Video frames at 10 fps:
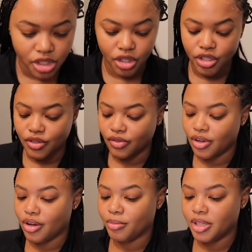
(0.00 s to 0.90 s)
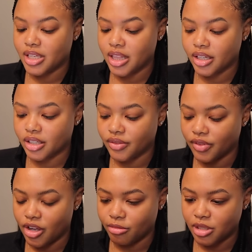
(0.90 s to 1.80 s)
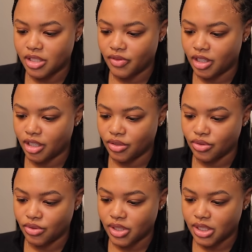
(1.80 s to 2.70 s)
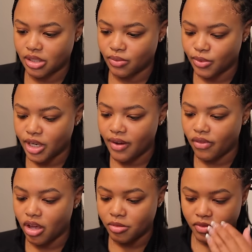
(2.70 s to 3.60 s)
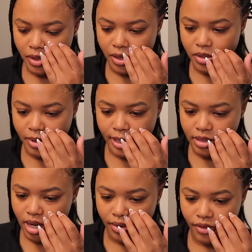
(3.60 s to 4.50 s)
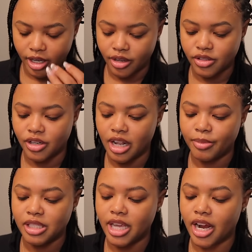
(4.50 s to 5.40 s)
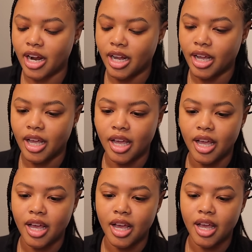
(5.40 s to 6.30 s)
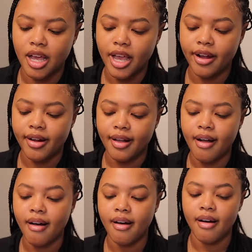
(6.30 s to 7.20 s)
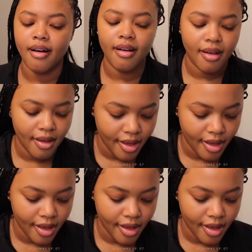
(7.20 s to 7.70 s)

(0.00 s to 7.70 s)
this girl's Vlogmas. I like her Vlogmas videos. Well, not Vlogmas videos, but I just like her videos. Her name is Eric, uh, Erica Ha.